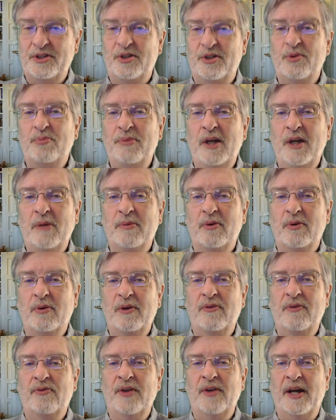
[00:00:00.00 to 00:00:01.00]
to be able to
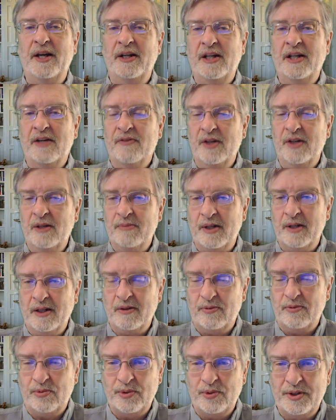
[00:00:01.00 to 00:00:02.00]
reflect governing by
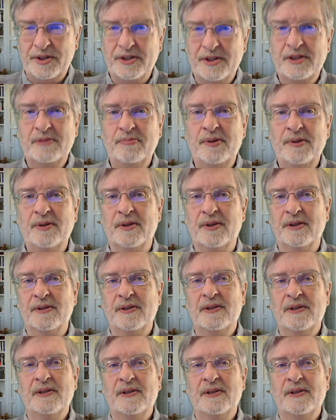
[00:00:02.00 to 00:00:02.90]
the fruit of the Spirit.